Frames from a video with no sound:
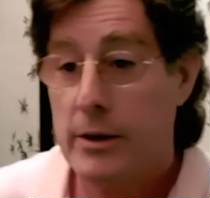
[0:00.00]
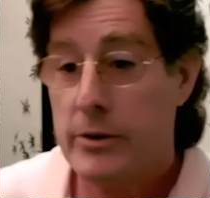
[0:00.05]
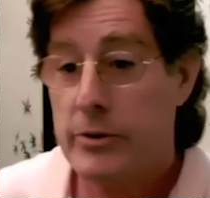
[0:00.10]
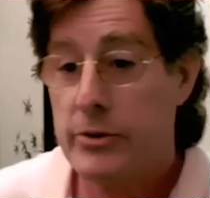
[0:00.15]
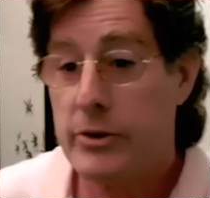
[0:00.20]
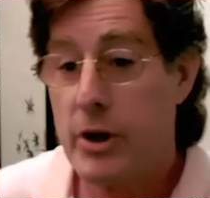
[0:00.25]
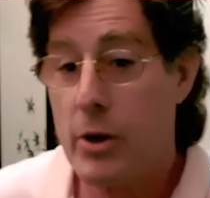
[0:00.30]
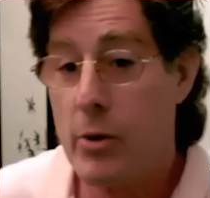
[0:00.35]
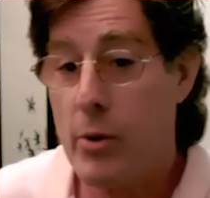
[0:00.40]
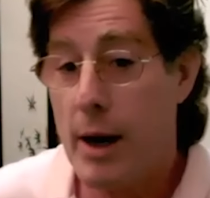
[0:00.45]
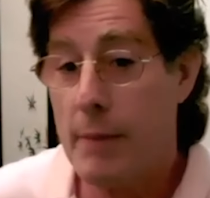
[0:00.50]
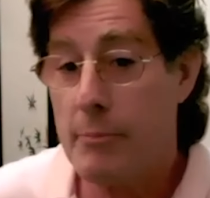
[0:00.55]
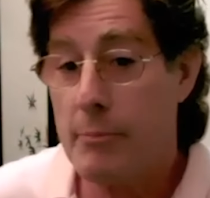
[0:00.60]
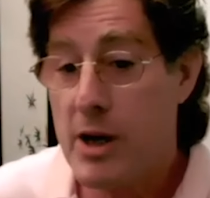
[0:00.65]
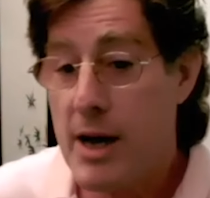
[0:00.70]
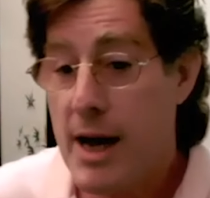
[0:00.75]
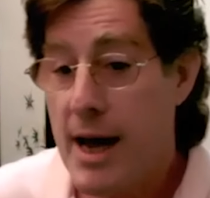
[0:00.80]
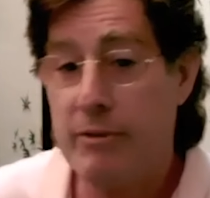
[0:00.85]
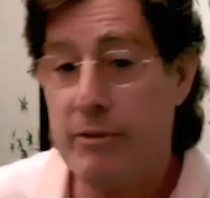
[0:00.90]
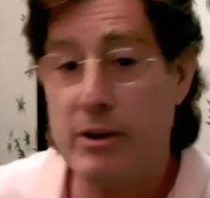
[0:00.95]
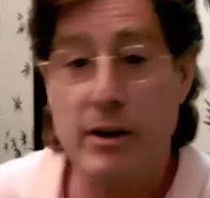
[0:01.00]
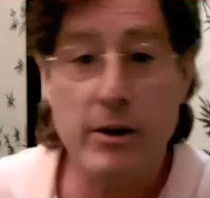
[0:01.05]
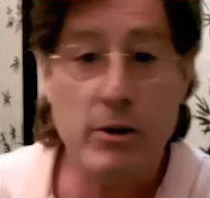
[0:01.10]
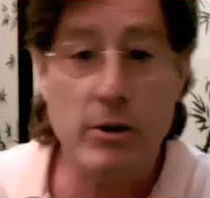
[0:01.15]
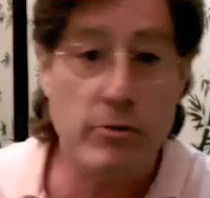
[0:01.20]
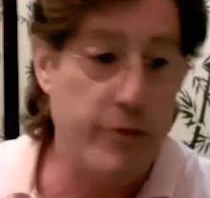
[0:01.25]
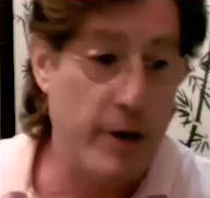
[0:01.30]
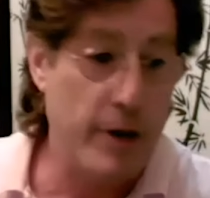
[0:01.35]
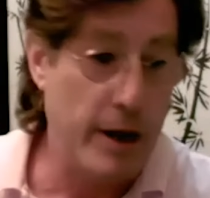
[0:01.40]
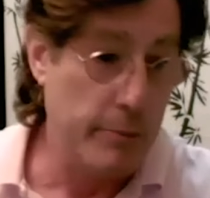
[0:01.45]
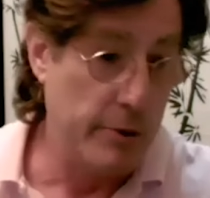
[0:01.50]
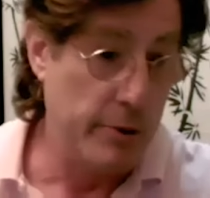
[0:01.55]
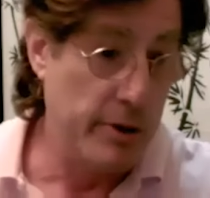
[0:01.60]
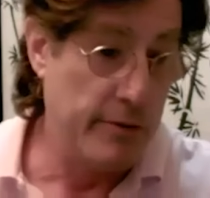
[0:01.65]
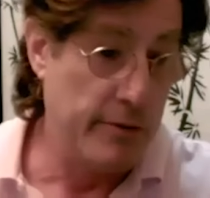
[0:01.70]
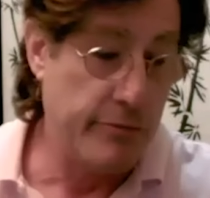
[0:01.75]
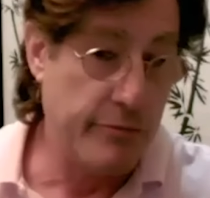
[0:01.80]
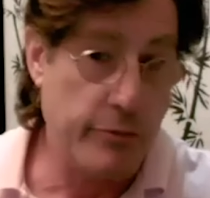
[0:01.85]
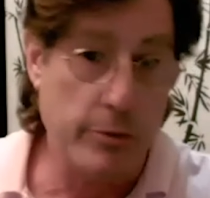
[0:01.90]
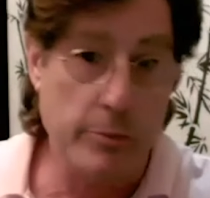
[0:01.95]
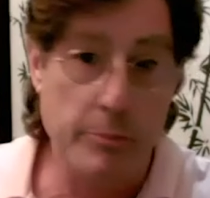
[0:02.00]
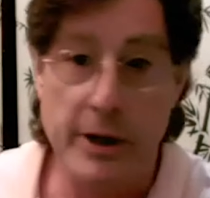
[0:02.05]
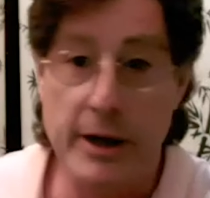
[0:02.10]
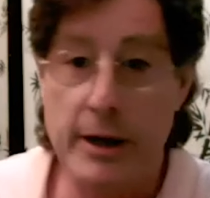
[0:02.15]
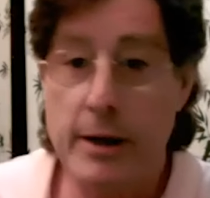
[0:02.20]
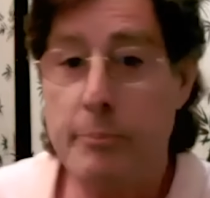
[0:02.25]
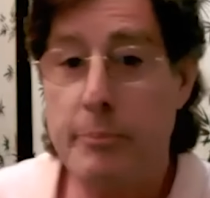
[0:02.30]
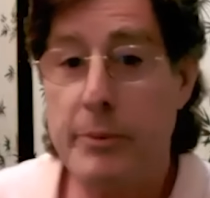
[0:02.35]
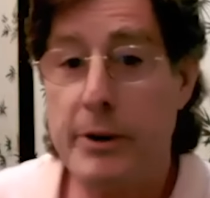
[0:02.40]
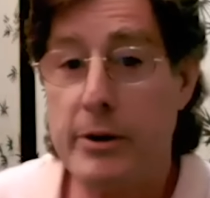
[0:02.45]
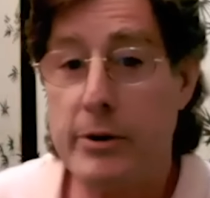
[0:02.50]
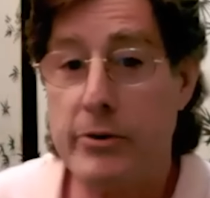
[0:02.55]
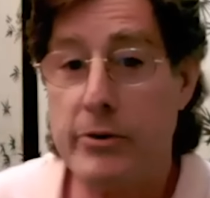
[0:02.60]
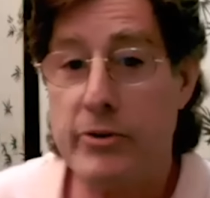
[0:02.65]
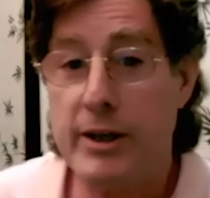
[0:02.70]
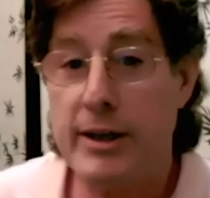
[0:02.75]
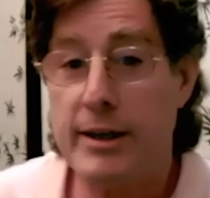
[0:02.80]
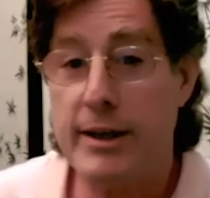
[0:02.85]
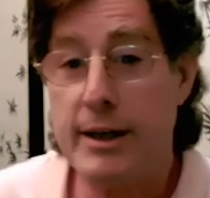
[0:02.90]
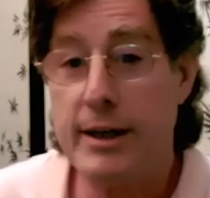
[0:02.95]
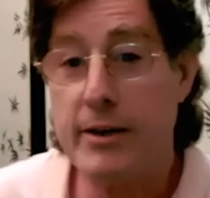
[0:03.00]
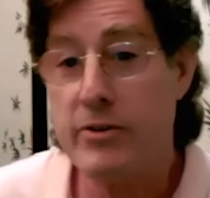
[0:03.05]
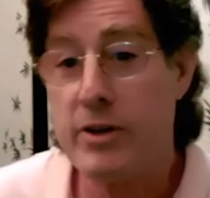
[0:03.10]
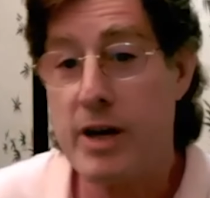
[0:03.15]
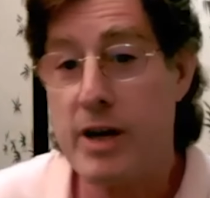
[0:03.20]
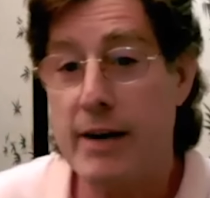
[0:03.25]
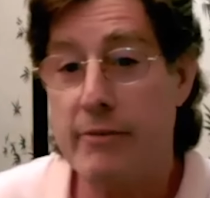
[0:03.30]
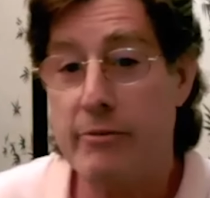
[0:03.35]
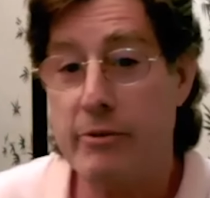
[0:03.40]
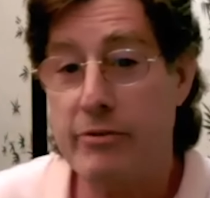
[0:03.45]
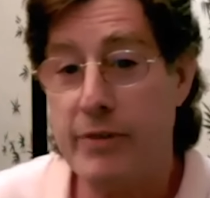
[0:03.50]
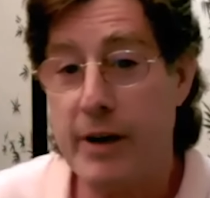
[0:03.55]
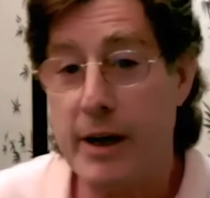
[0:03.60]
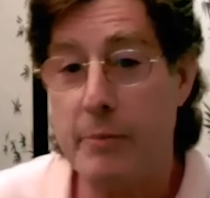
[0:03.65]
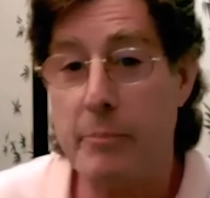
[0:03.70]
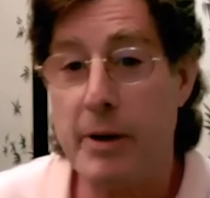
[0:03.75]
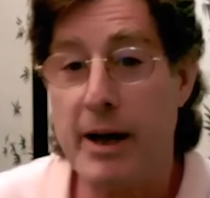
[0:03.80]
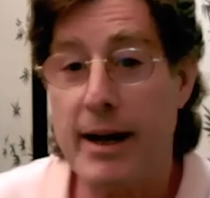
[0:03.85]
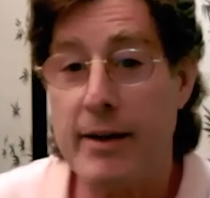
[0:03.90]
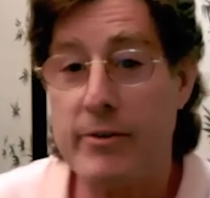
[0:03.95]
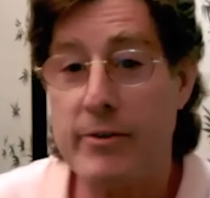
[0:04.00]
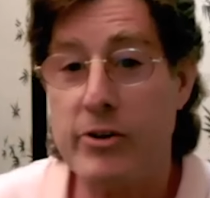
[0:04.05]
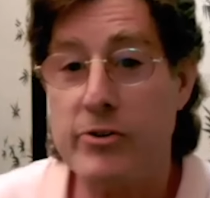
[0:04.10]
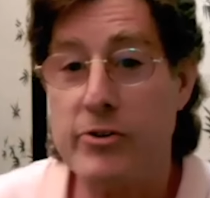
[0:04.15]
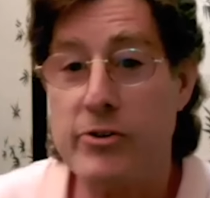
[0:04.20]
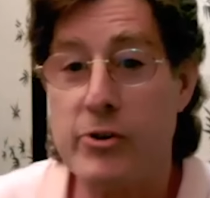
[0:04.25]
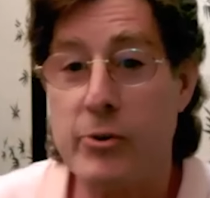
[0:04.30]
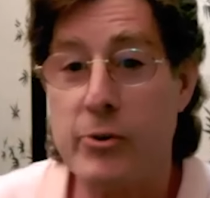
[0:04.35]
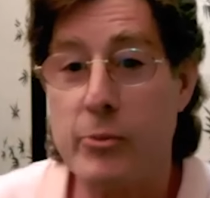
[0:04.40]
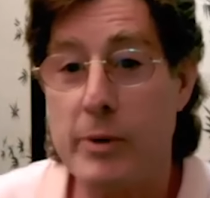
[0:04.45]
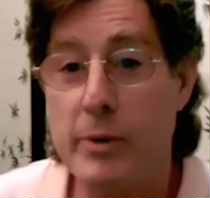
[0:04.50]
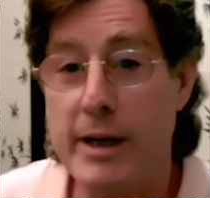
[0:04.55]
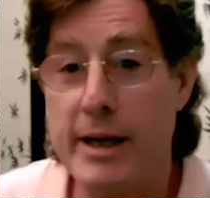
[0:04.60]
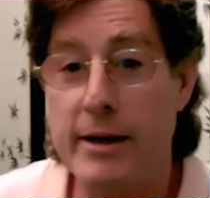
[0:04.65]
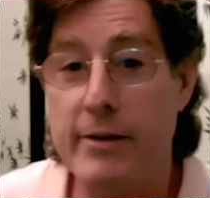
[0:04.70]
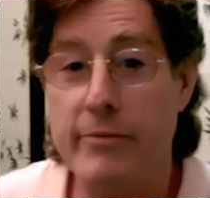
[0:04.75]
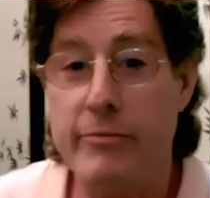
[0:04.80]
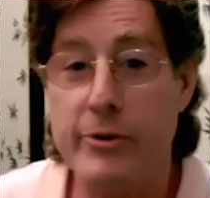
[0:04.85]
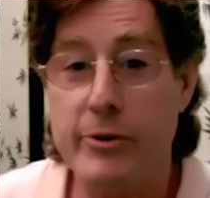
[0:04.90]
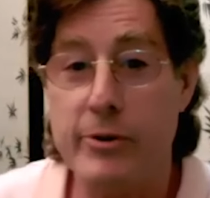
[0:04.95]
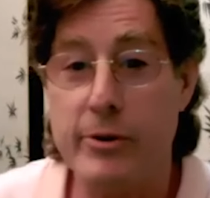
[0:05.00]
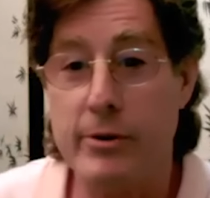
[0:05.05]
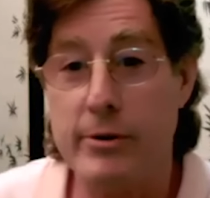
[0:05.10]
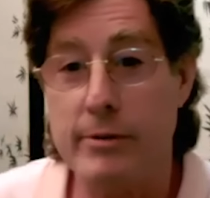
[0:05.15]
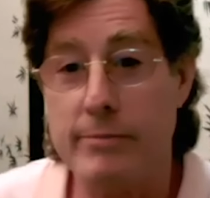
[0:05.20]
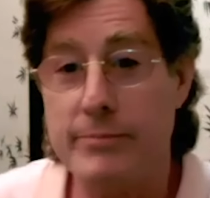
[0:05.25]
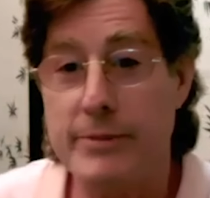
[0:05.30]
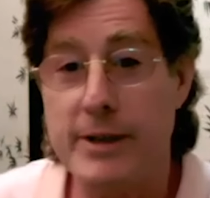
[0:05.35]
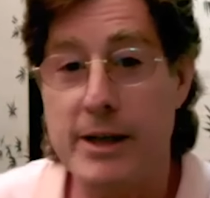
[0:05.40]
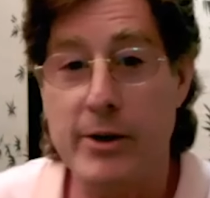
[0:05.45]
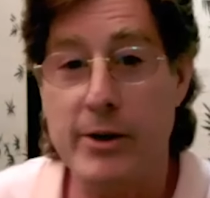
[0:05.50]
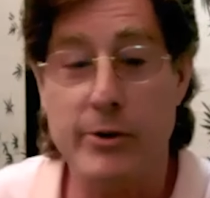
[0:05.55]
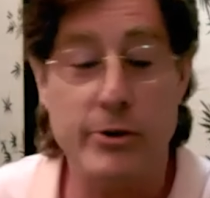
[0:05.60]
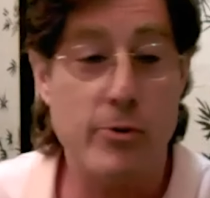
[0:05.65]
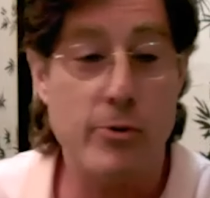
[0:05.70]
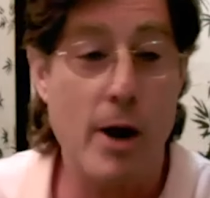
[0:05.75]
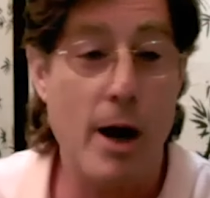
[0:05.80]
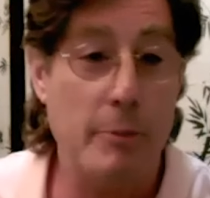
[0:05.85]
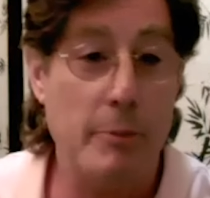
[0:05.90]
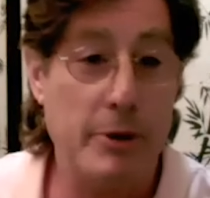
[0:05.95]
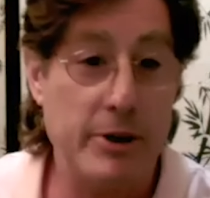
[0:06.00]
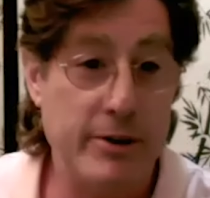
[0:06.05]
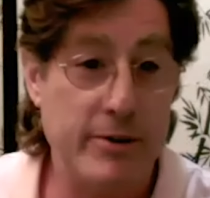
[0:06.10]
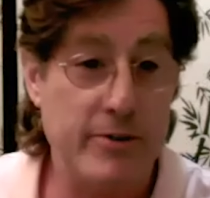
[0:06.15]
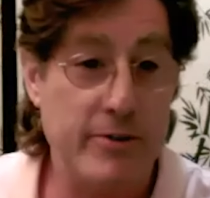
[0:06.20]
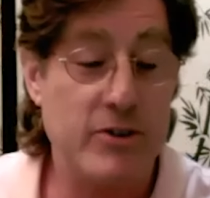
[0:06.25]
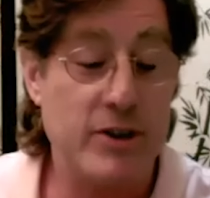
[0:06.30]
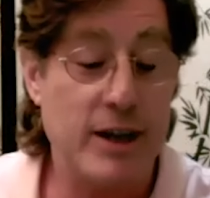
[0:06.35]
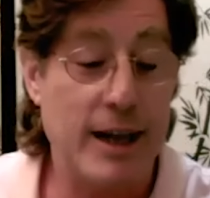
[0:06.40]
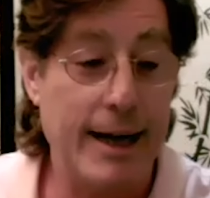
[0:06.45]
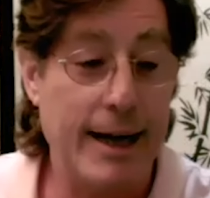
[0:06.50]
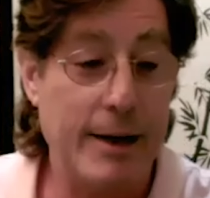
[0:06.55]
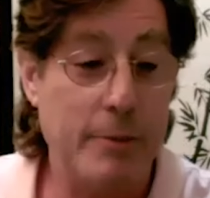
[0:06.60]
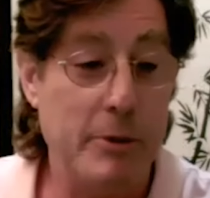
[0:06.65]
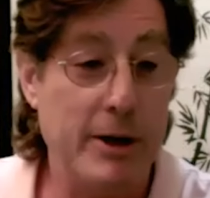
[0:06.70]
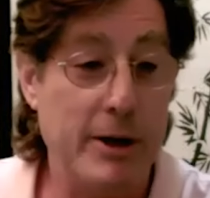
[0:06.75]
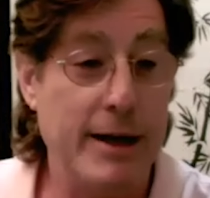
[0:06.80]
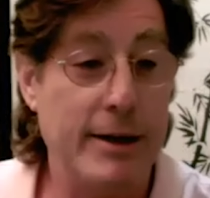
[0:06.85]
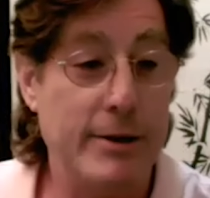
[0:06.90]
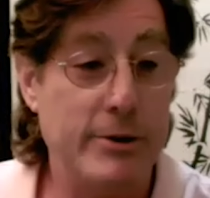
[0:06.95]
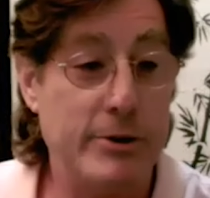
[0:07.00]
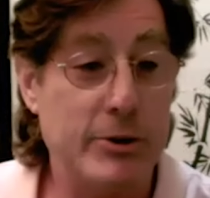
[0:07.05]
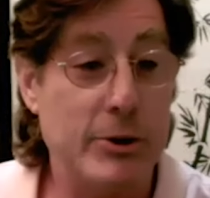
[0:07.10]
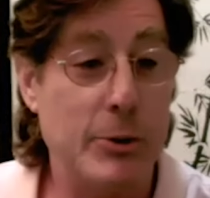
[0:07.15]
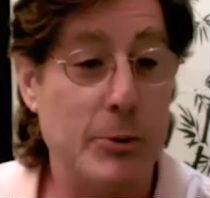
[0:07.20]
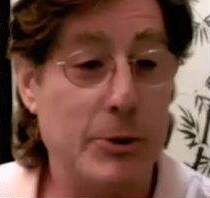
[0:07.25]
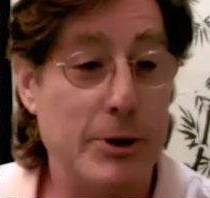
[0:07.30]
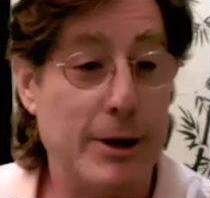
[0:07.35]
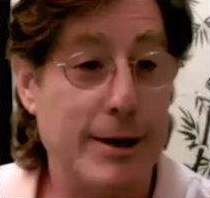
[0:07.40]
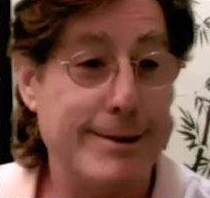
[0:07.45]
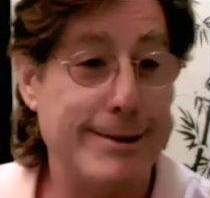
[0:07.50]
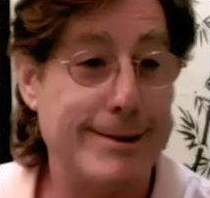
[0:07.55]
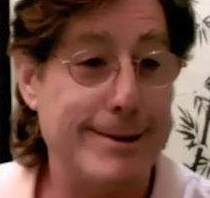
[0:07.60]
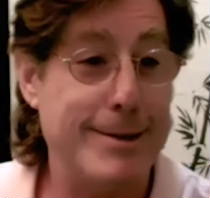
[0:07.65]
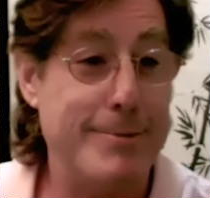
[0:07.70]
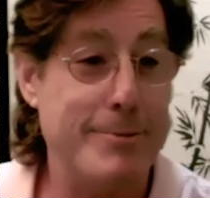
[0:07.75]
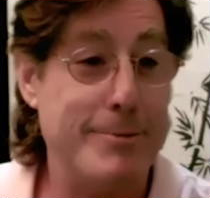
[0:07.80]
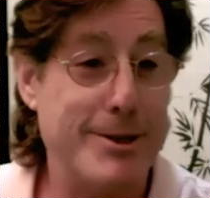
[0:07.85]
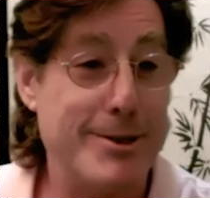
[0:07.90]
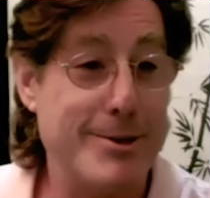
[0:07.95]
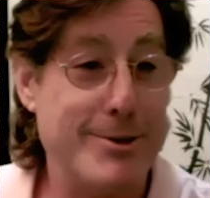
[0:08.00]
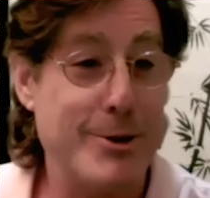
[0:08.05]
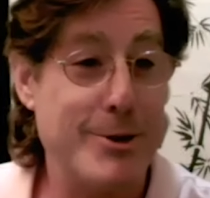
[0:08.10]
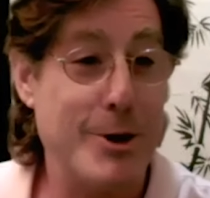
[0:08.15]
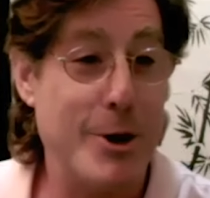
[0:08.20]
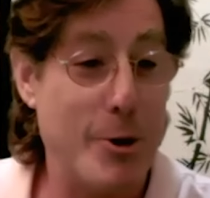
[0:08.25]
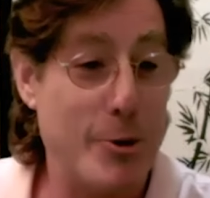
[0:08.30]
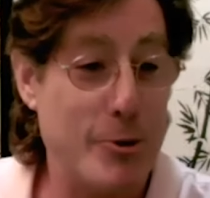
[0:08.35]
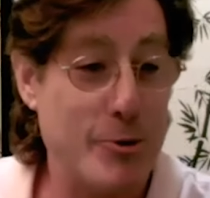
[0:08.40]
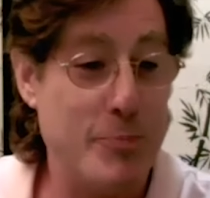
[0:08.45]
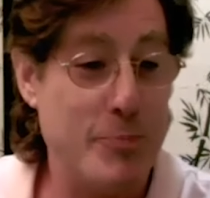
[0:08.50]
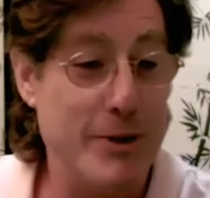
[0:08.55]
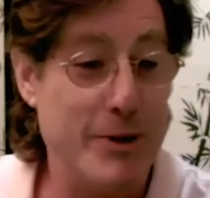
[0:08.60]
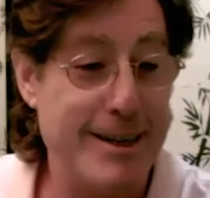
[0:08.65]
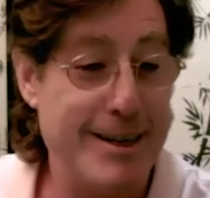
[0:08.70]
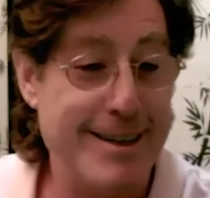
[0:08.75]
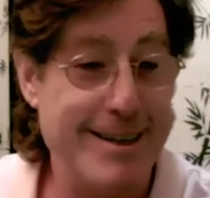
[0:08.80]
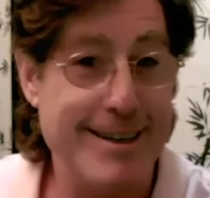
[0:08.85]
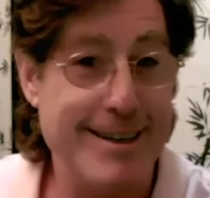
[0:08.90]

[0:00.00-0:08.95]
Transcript: So I'm going to have a little fun with it for a minute because it is kind of a fun passage to read if you're, you know, a dramatist like me. So let's see where this goes, beginning